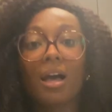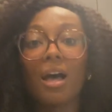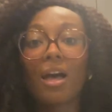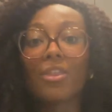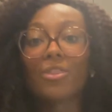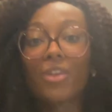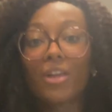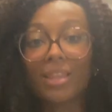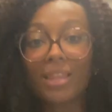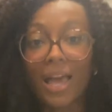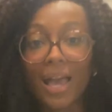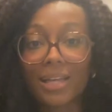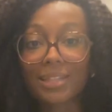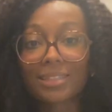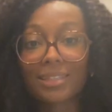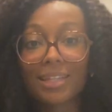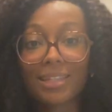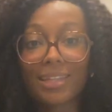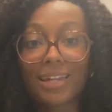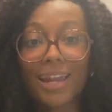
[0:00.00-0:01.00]
the last
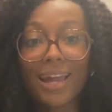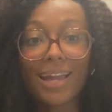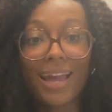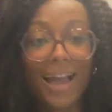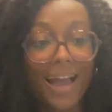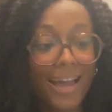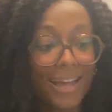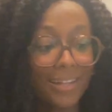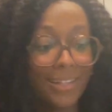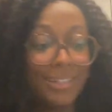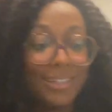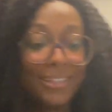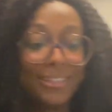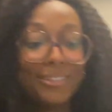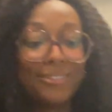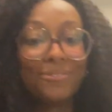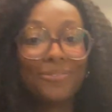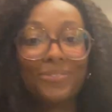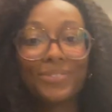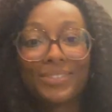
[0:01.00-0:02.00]
thing that I got
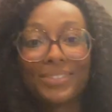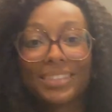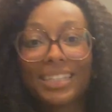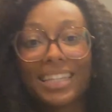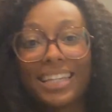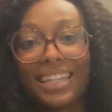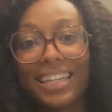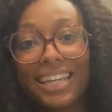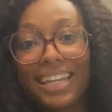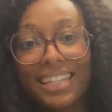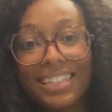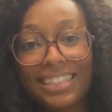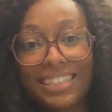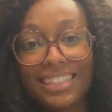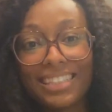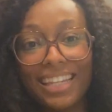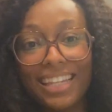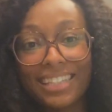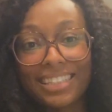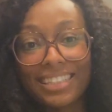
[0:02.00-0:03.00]
is
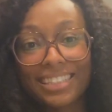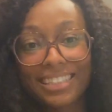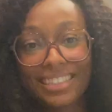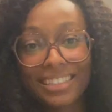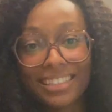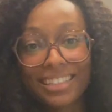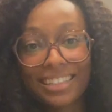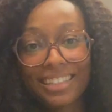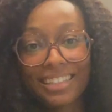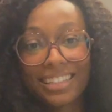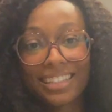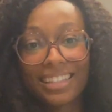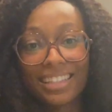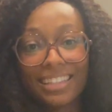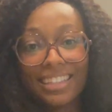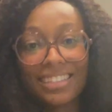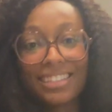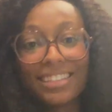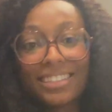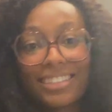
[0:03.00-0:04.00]
this.
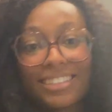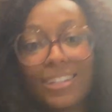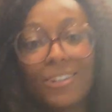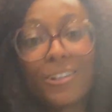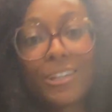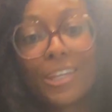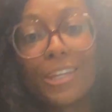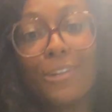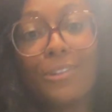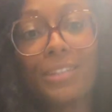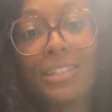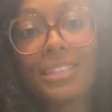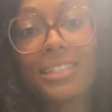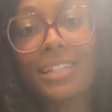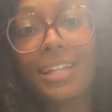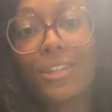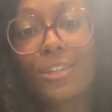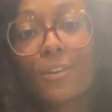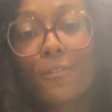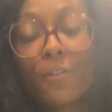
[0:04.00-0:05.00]
This is so cute. This is
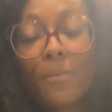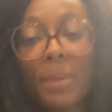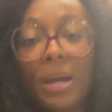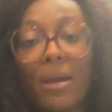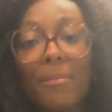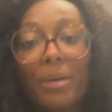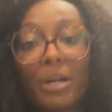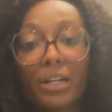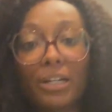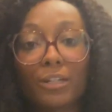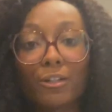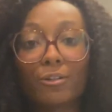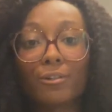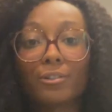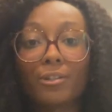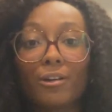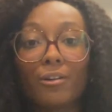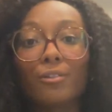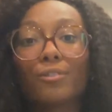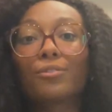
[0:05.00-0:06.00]
actually for my American Girl
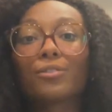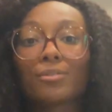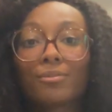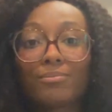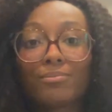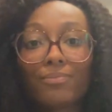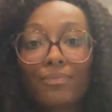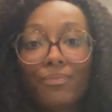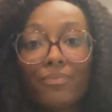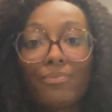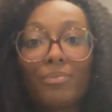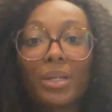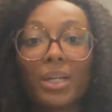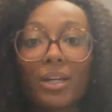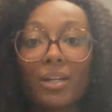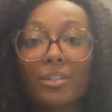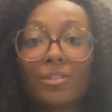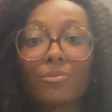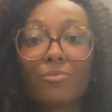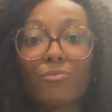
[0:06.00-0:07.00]
dolls
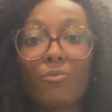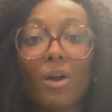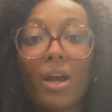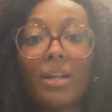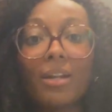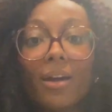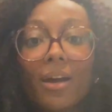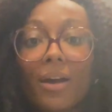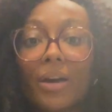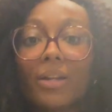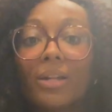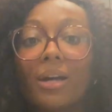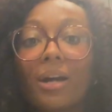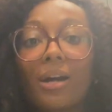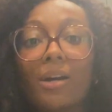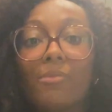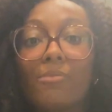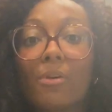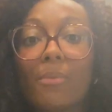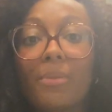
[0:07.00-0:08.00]
because why
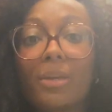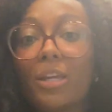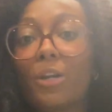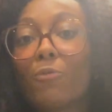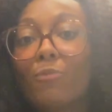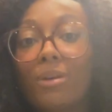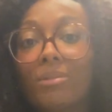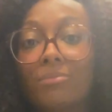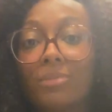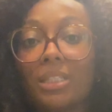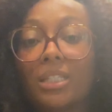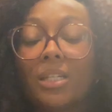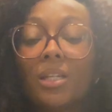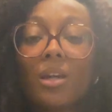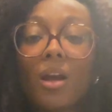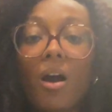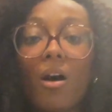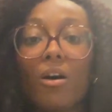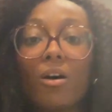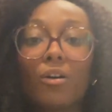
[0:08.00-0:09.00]
not? We're being whimsy
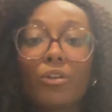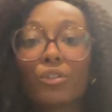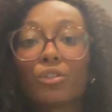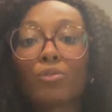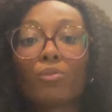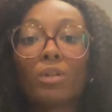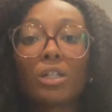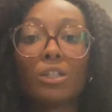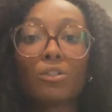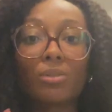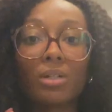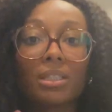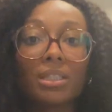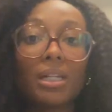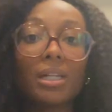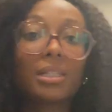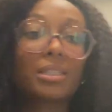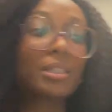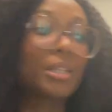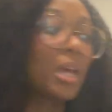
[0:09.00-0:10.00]
all
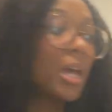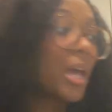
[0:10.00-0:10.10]
2026.